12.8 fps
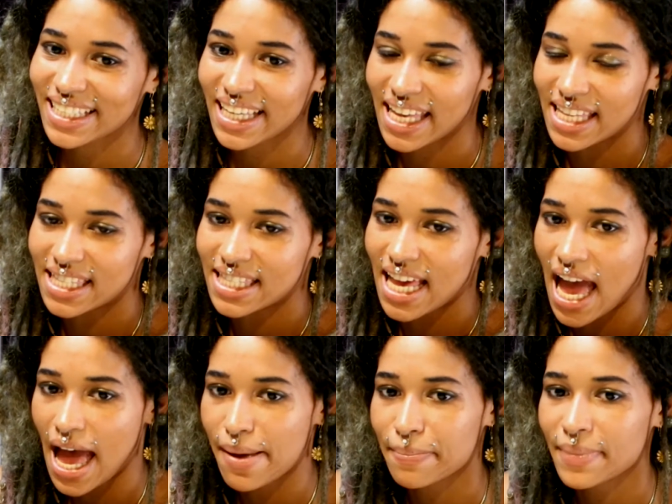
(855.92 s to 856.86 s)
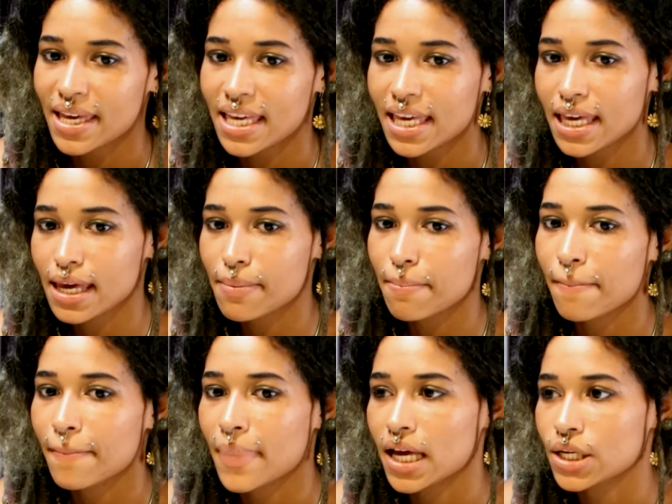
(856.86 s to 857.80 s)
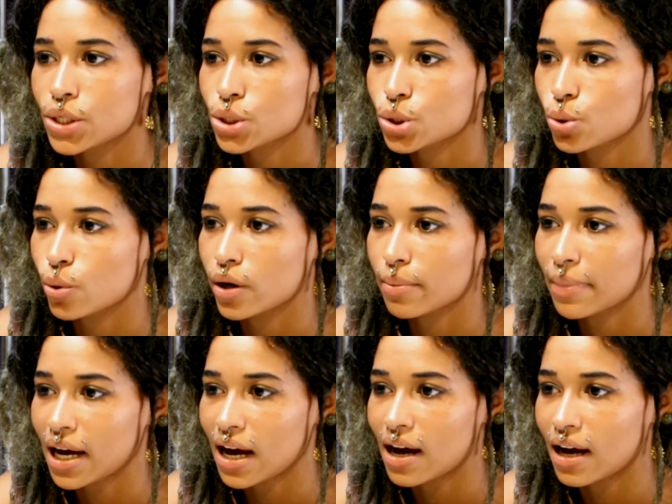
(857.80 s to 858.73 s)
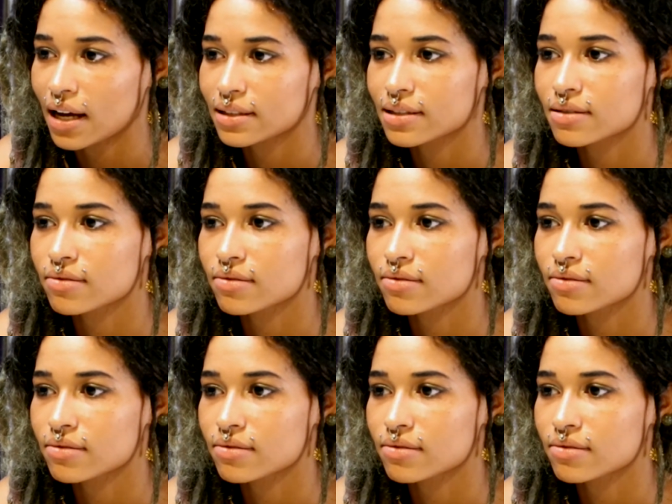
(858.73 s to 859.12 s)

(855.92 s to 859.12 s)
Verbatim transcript: It's at Mikki underscore not.